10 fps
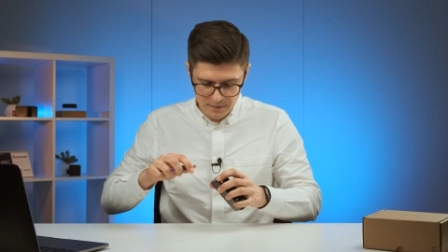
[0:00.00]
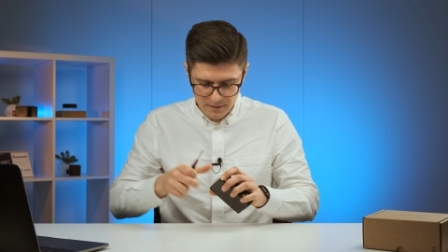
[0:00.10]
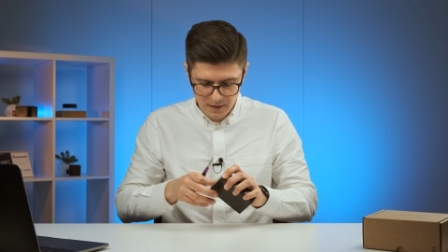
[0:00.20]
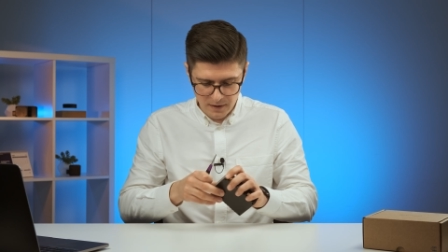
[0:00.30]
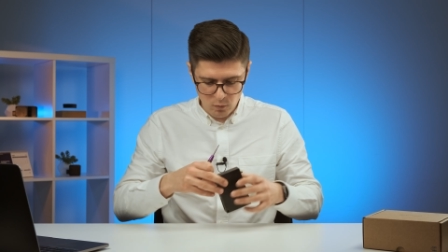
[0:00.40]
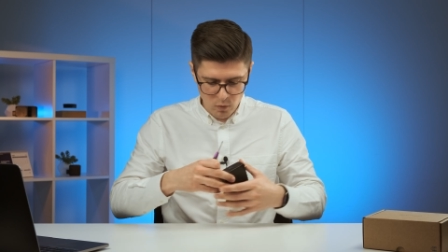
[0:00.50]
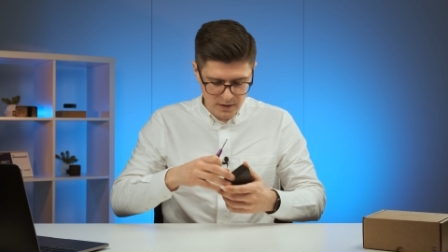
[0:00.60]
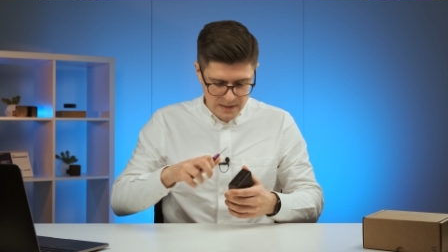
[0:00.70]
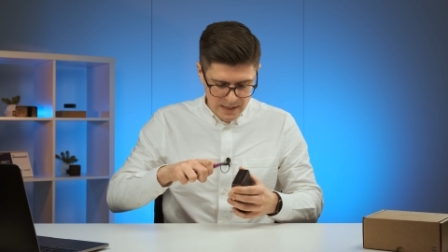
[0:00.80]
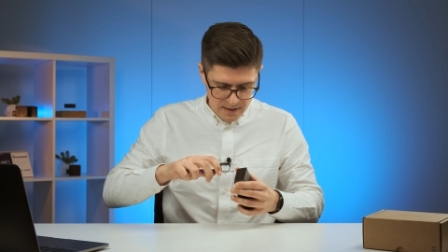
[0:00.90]
Taking
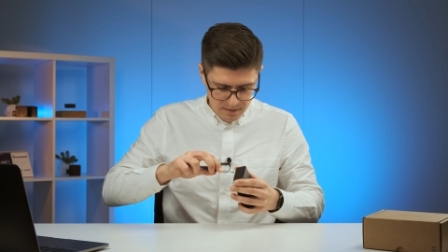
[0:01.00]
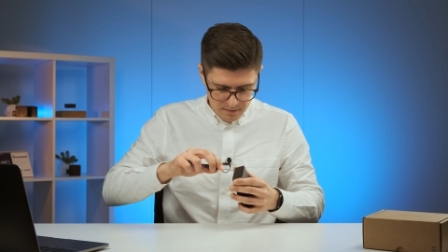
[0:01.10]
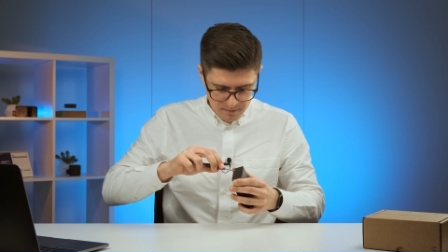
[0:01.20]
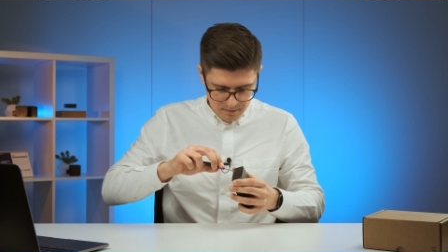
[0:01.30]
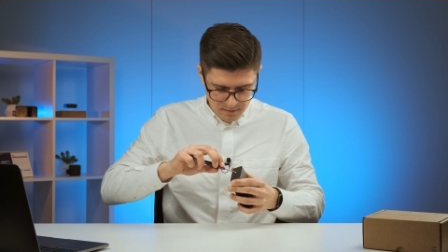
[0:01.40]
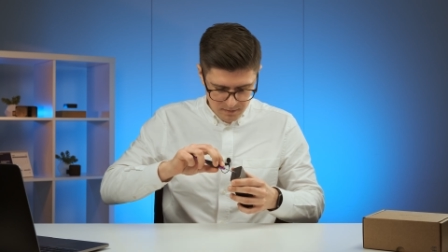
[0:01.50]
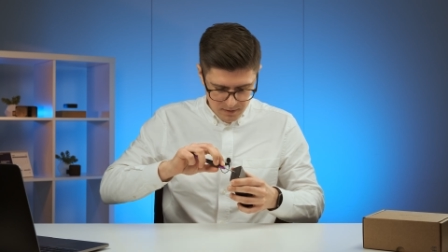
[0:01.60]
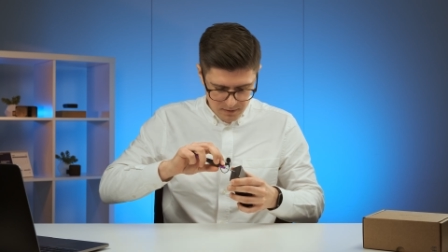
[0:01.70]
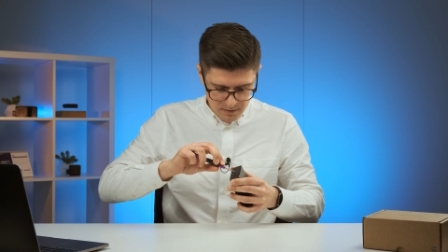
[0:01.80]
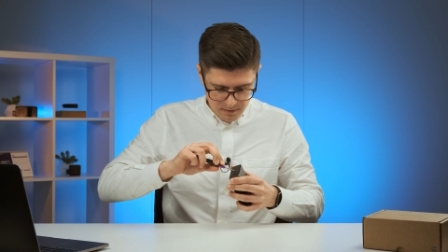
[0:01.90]
one side,
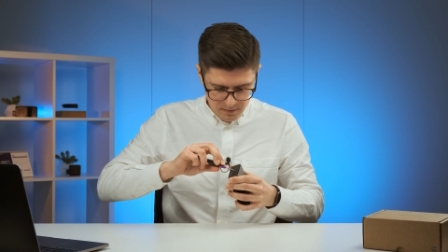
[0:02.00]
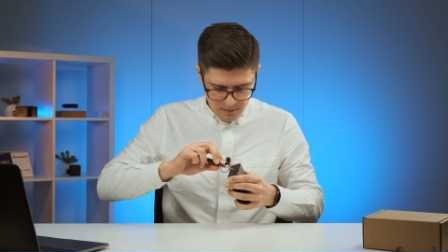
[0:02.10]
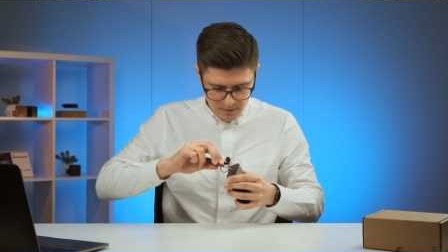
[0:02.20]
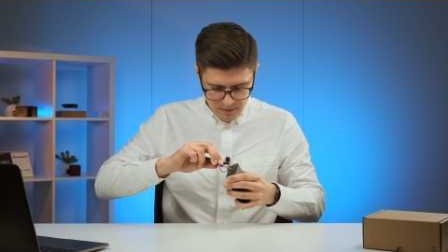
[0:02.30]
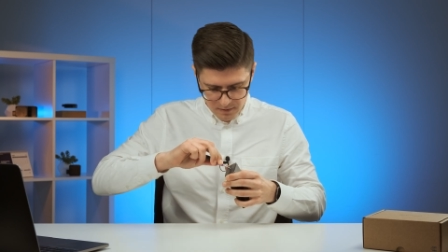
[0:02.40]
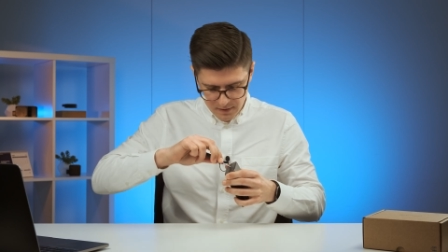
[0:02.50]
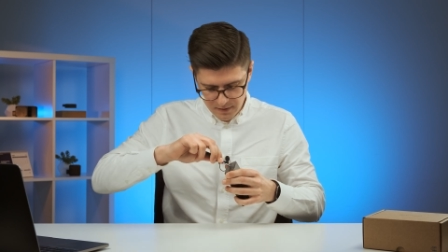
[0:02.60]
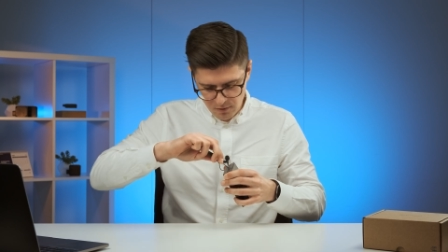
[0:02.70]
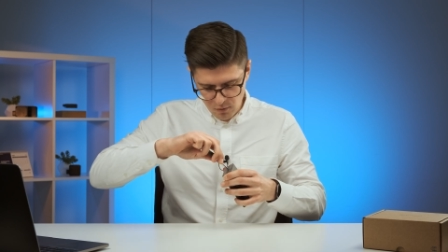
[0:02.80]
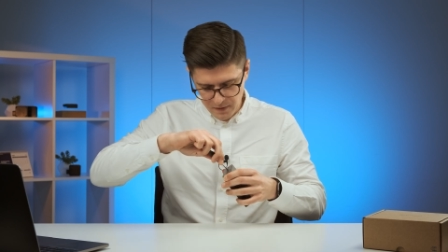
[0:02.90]
there's this
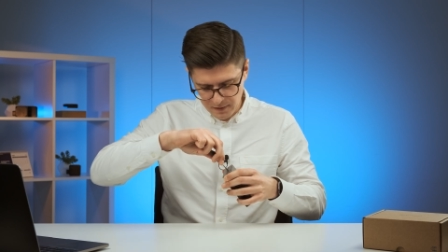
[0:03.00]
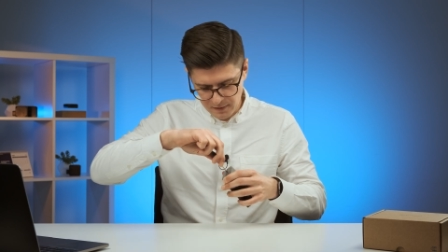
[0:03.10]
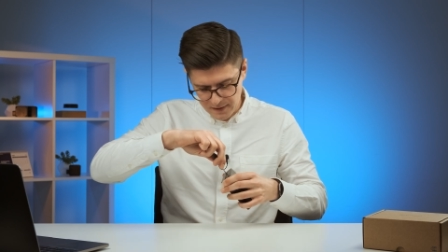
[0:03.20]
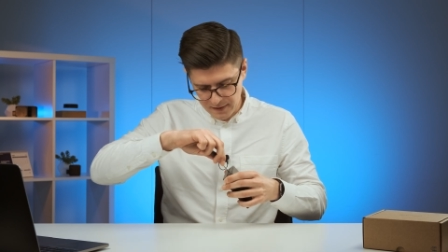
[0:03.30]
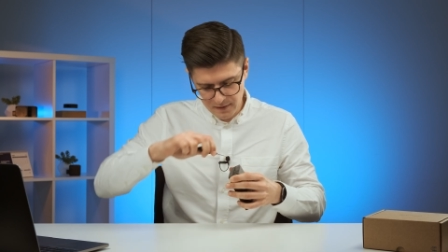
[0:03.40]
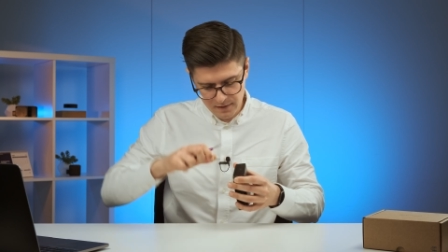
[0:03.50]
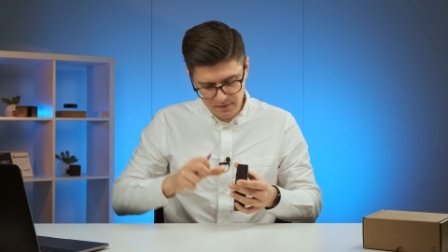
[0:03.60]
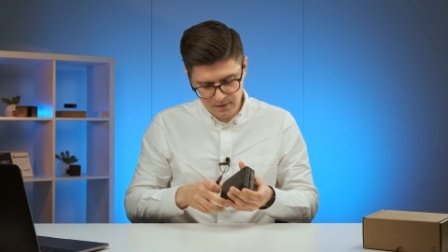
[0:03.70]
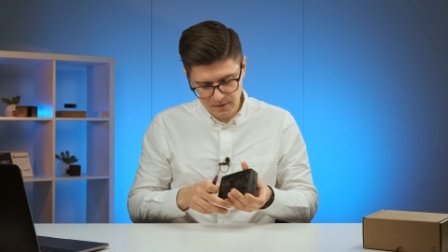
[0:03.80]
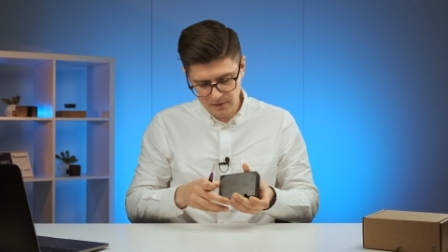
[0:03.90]
opening like
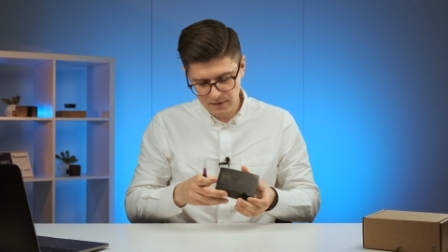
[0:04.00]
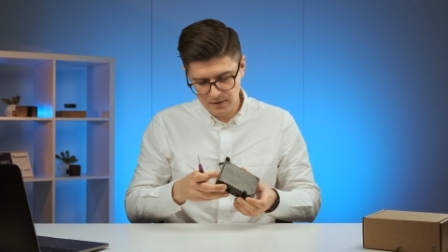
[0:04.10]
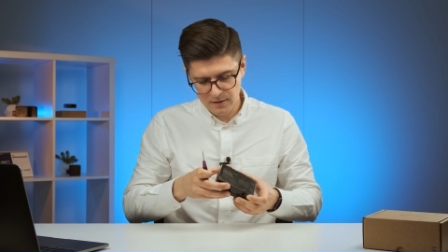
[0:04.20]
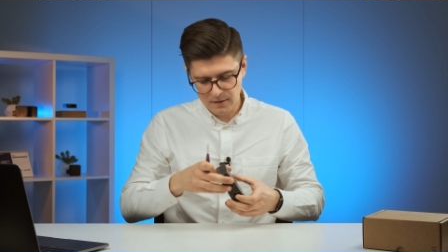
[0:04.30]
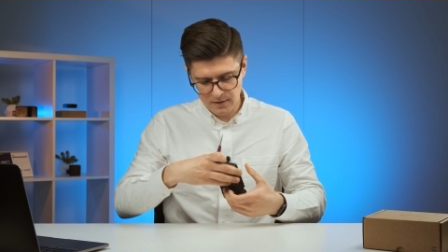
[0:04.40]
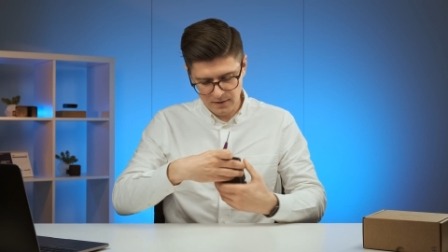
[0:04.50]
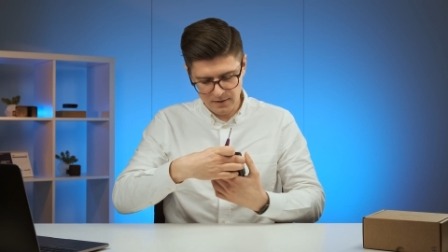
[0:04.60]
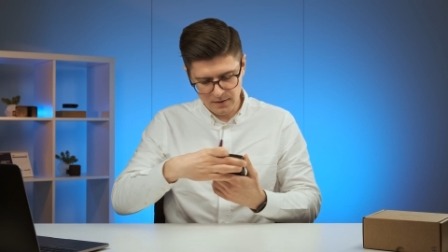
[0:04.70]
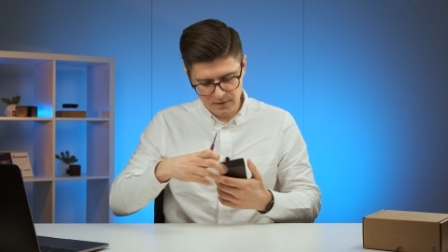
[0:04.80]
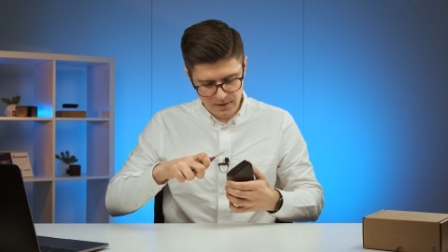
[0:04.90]
this, the
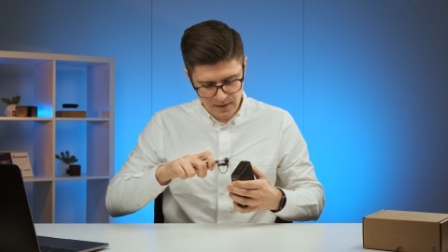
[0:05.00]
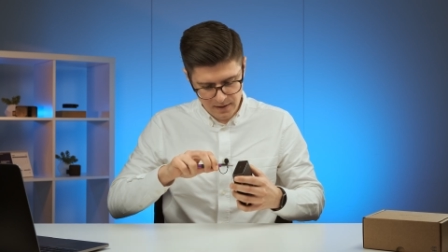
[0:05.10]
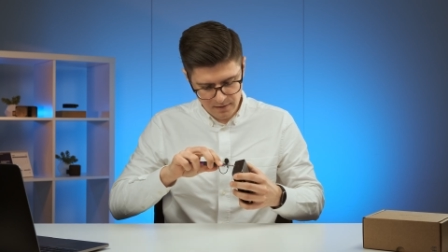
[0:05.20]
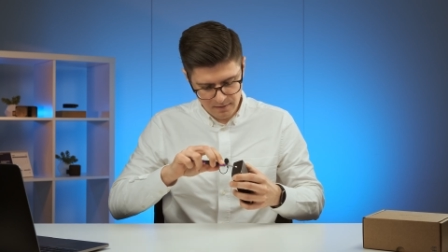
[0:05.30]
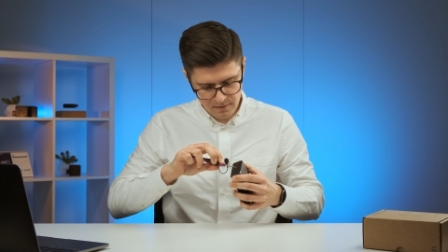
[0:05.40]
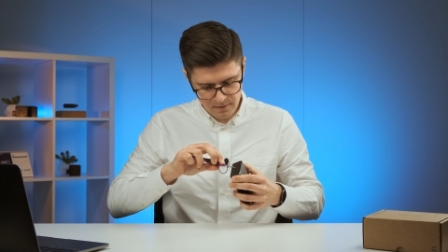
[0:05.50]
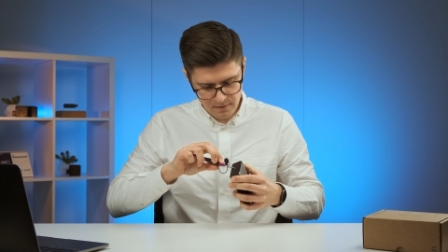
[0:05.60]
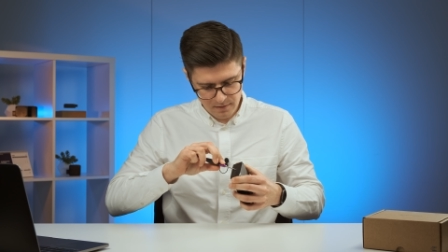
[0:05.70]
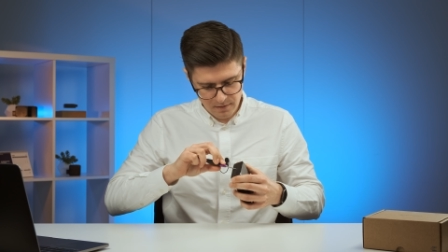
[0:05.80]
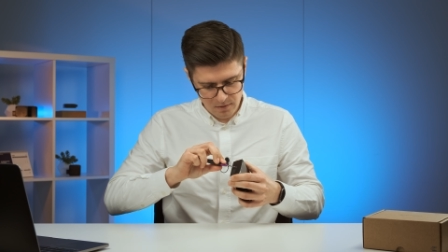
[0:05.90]
another side,
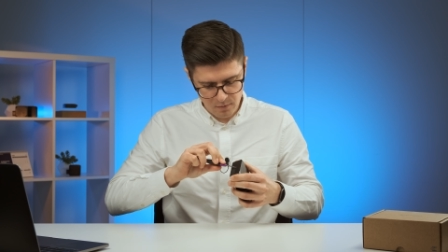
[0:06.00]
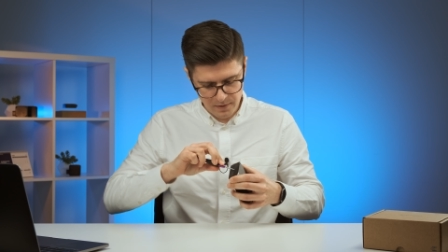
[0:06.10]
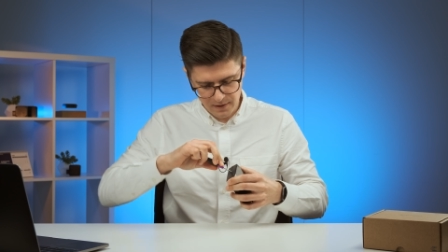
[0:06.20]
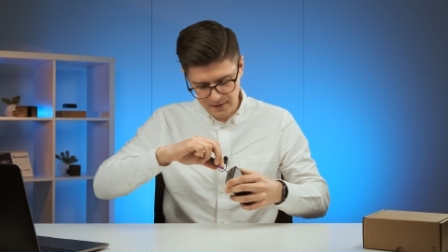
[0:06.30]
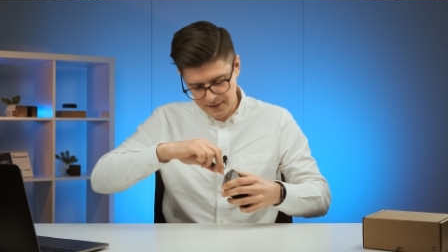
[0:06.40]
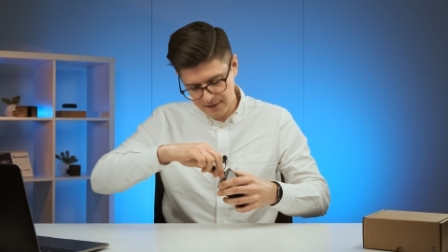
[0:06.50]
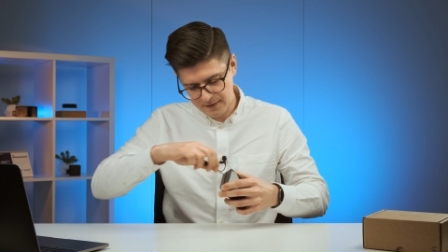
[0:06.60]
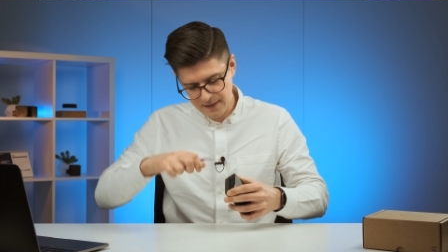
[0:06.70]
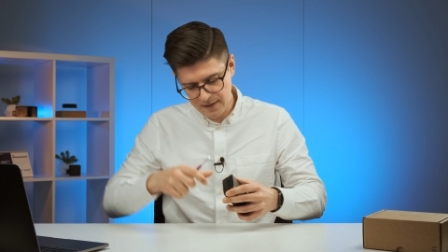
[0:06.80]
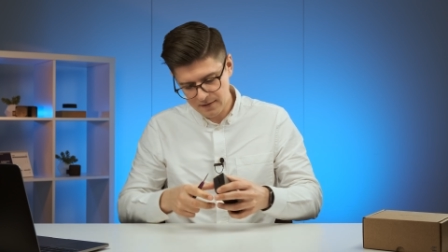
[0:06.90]
opening like
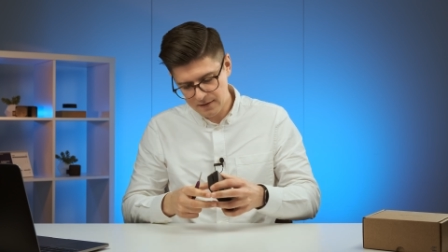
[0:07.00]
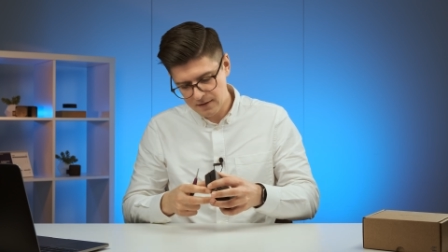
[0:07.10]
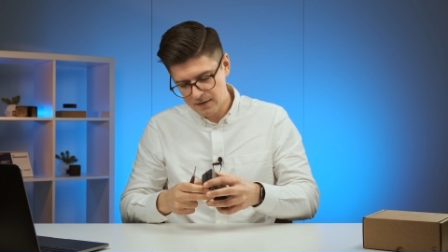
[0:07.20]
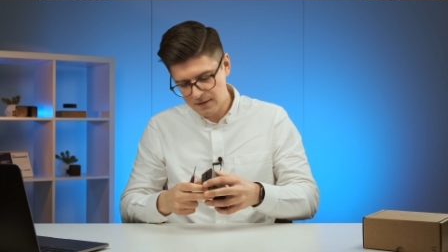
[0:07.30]
that